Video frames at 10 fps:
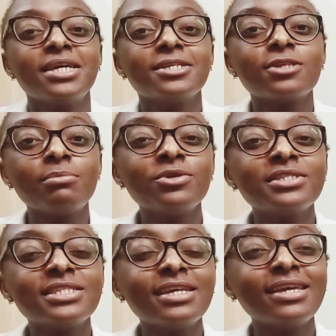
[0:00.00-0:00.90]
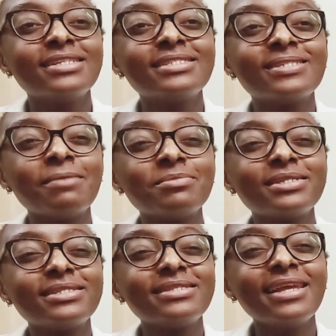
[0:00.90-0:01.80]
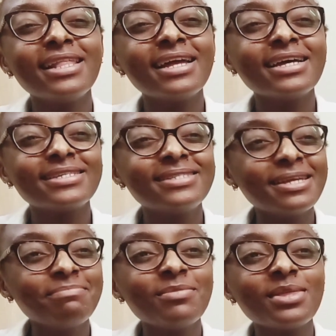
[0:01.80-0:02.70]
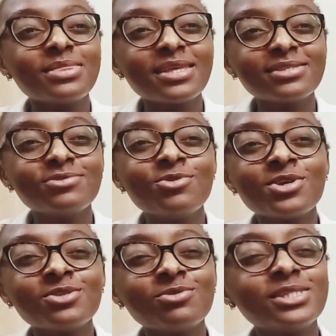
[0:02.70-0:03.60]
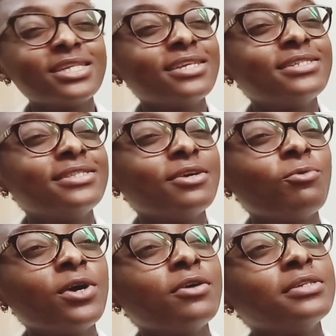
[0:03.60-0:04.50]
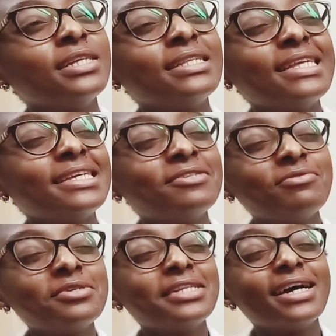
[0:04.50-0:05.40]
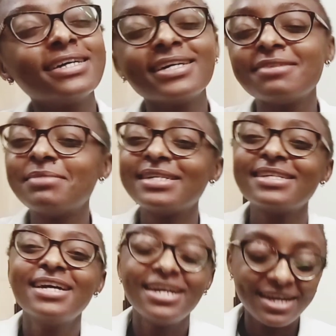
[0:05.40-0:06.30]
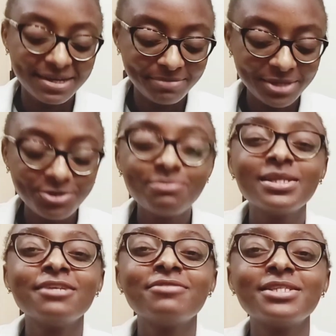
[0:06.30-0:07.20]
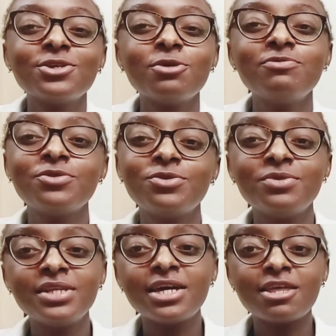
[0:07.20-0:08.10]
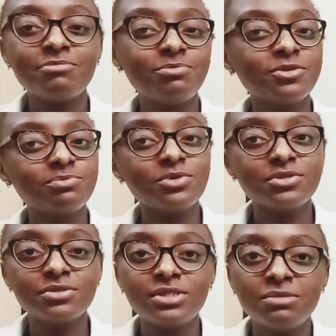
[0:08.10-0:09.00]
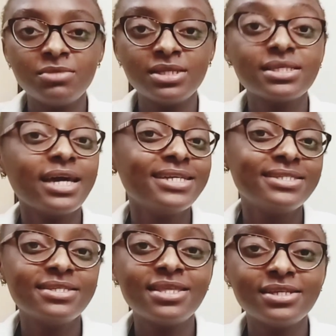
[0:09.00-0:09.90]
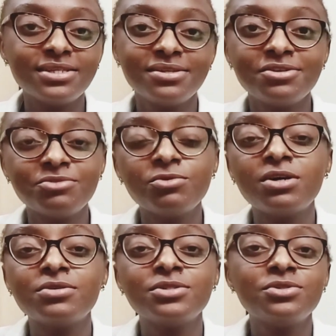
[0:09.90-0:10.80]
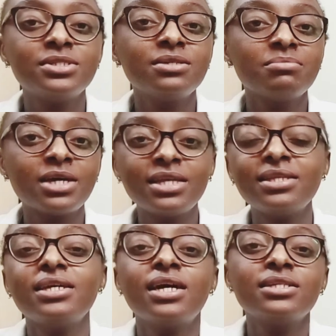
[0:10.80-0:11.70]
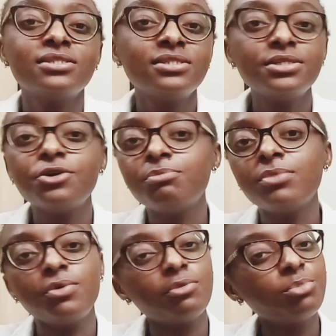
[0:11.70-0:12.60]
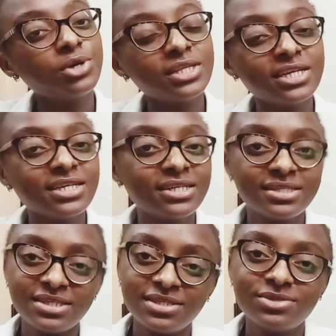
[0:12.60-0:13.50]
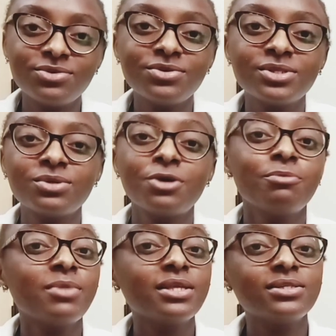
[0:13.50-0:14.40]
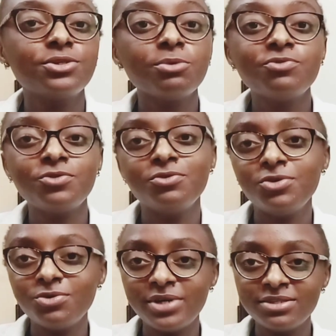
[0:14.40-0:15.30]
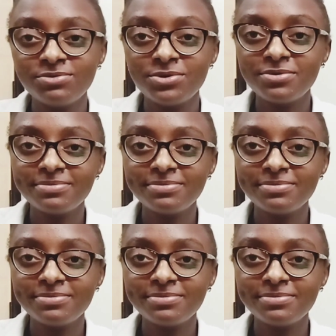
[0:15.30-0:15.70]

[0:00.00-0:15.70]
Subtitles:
So I'm not saying it's some stellar statement that's going to change the world and end world hunger, but I do believe it's helpful to read other people's personal statements. I did that a lot while I was reading mine, and it did help me with pointers and so on. So I hope that it's helpful to you as well.